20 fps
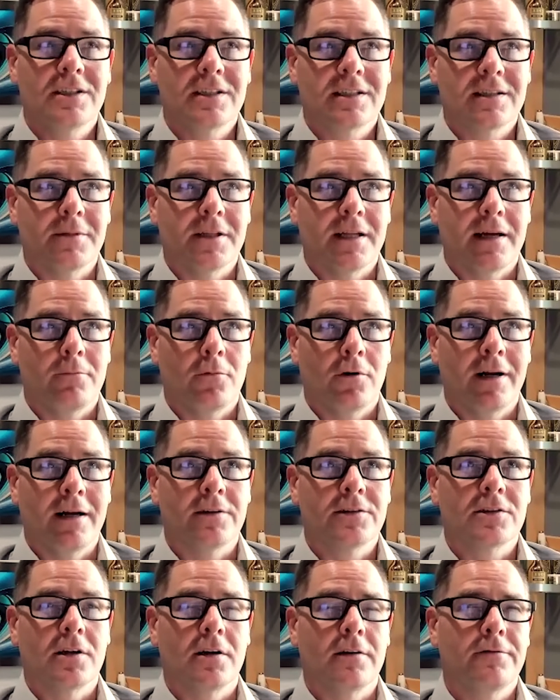to some of that
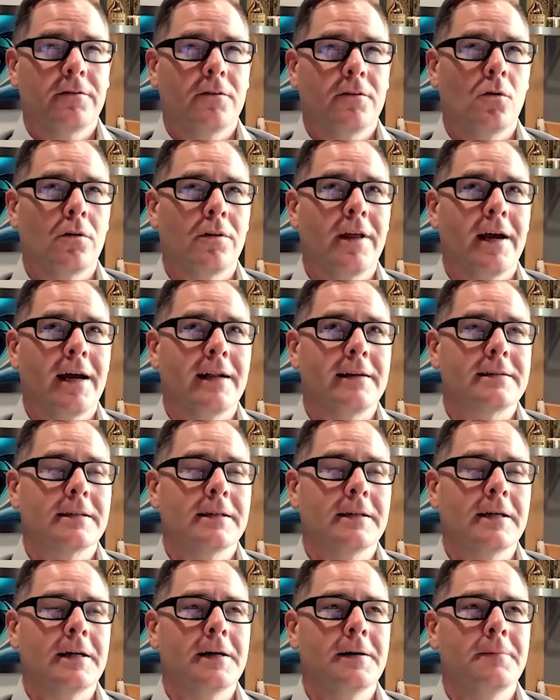morale stuff or that
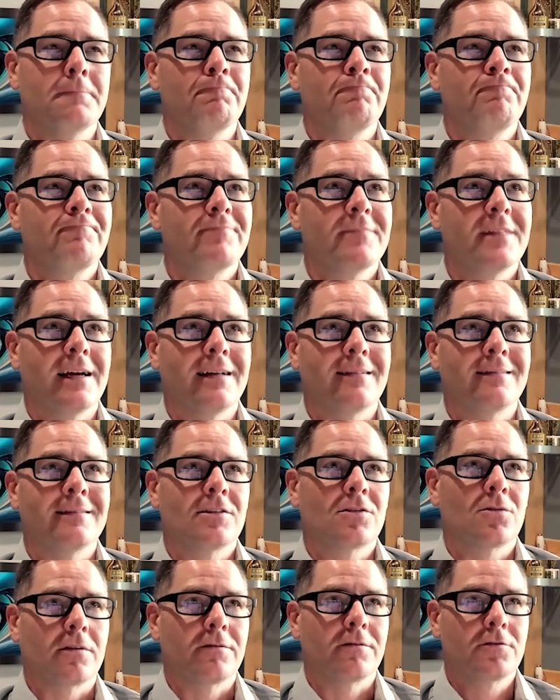um, that
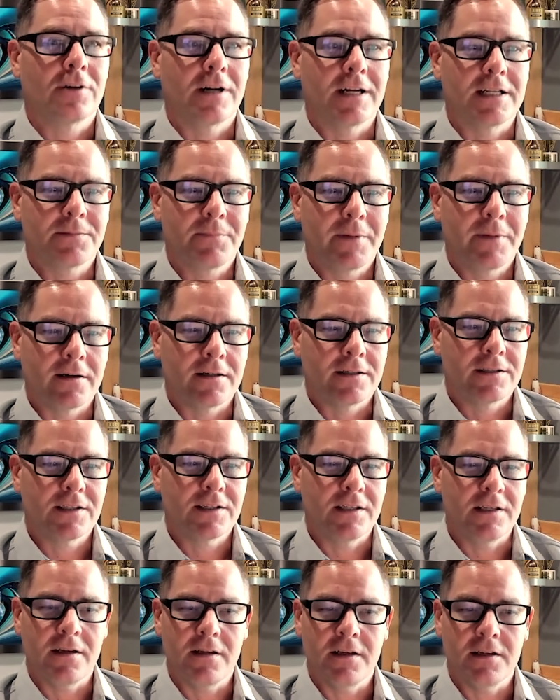sort of
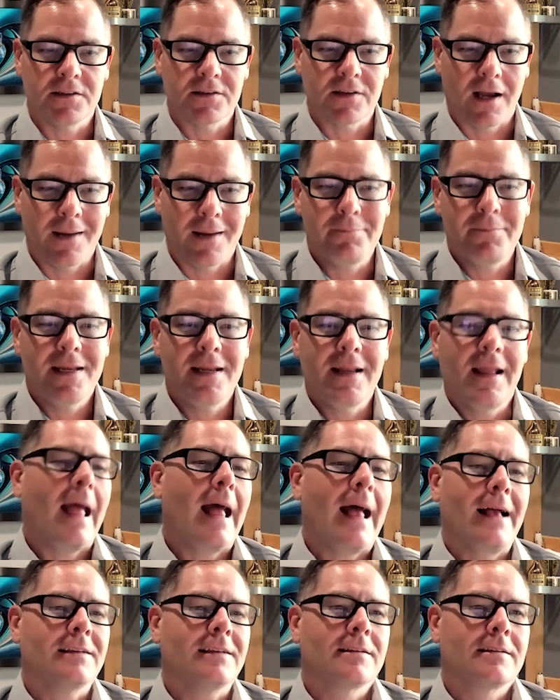transparency is i'm being
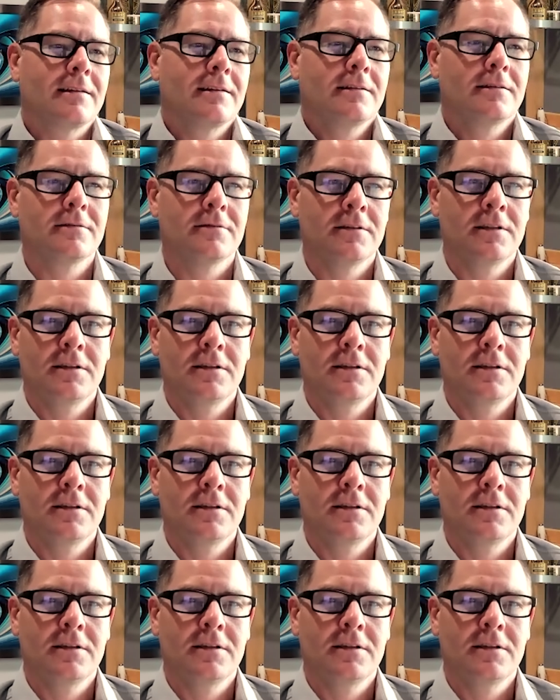asked